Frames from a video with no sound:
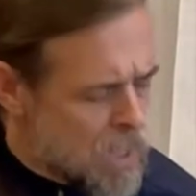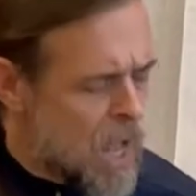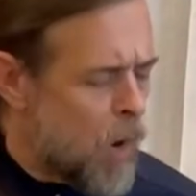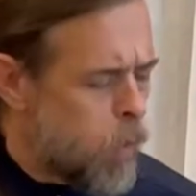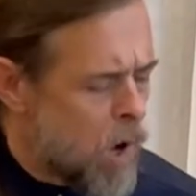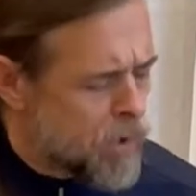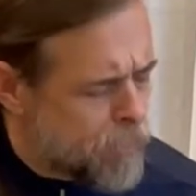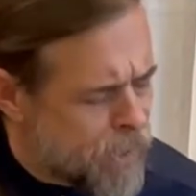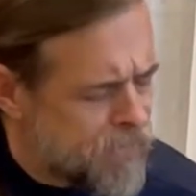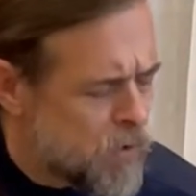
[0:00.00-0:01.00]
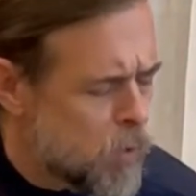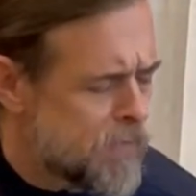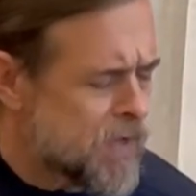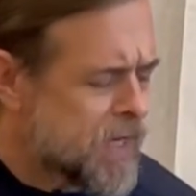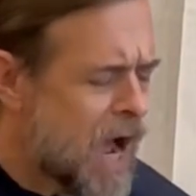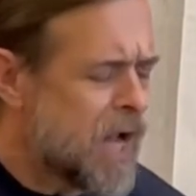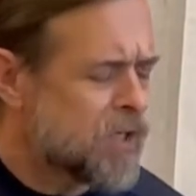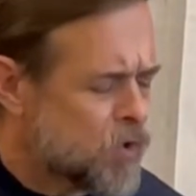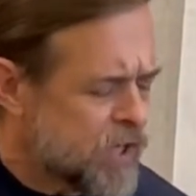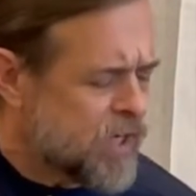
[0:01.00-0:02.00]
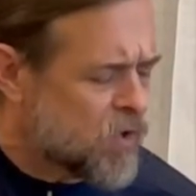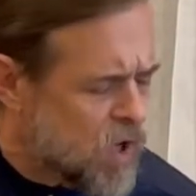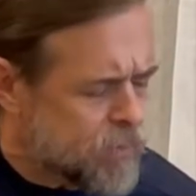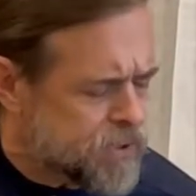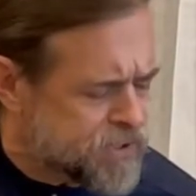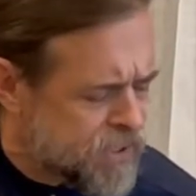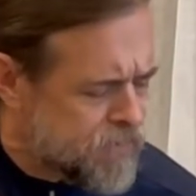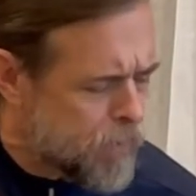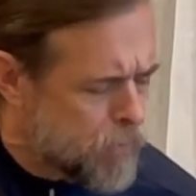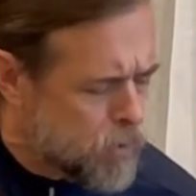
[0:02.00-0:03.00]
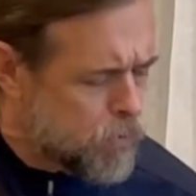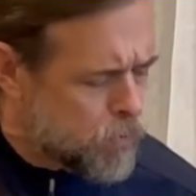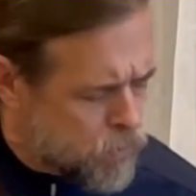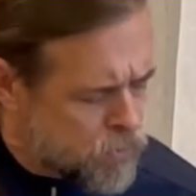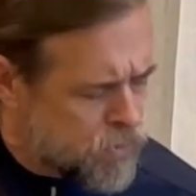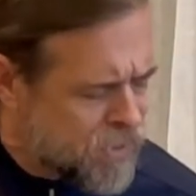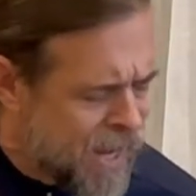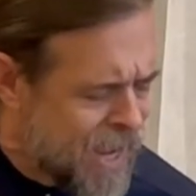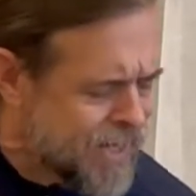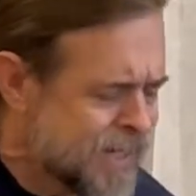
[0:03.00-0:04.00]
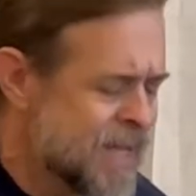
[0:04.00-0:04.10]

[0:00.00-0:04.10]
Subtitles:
I wanna be there when the concrete crumbles in the moonlight